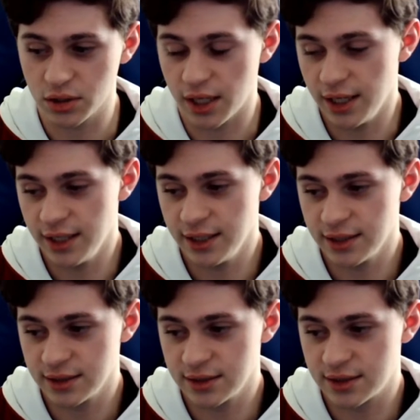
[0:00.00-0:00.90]

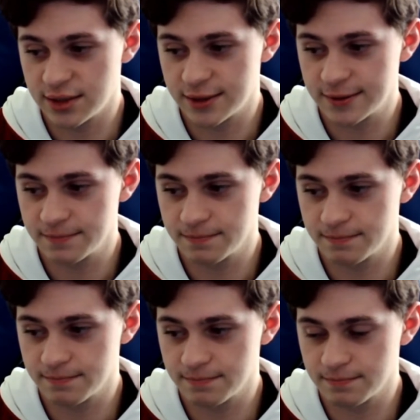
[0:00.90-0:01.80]
And
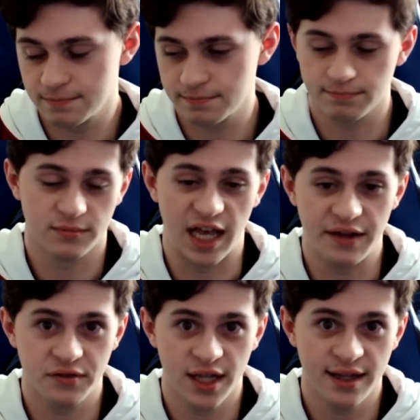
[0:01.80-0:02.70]

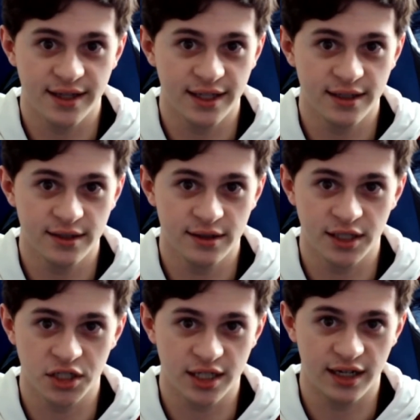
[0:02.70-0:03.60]
after that, they, they
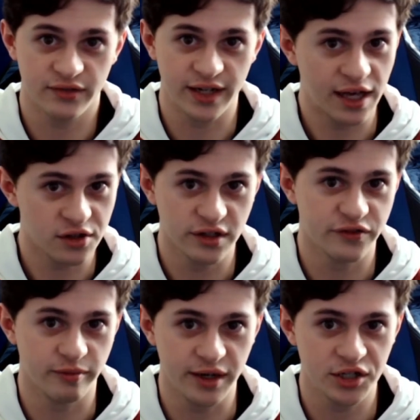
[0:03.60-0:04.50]
just kind of gathered
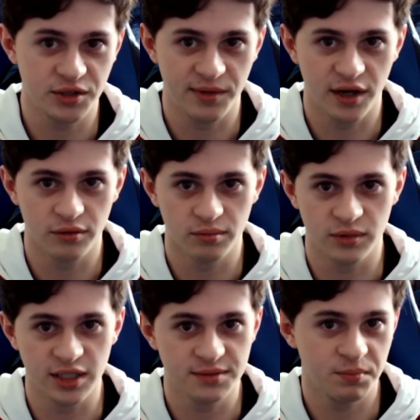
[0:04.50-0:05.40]
information about
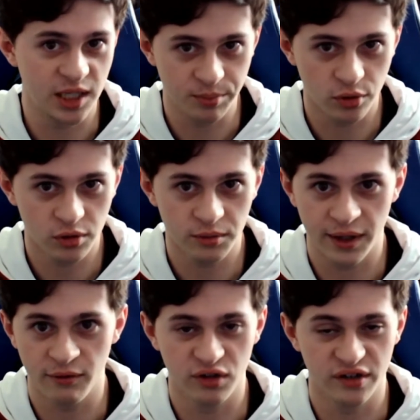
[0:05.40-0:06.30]
these people,
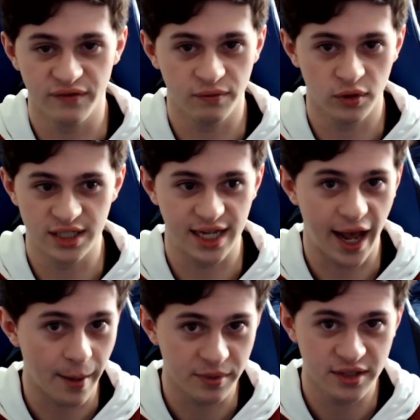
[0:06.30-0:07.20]
about what have what has
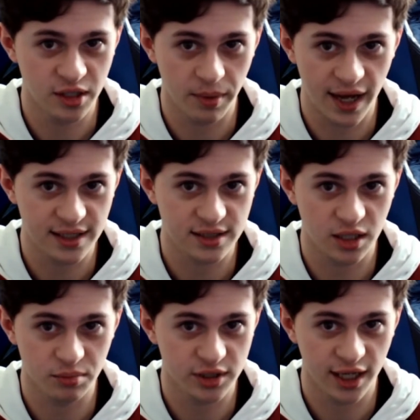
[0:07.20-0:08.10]
happened in the past
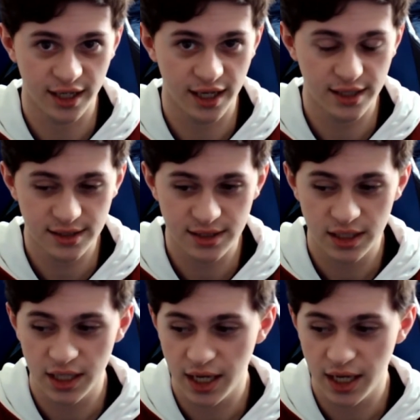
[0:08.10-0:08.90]
couple decades,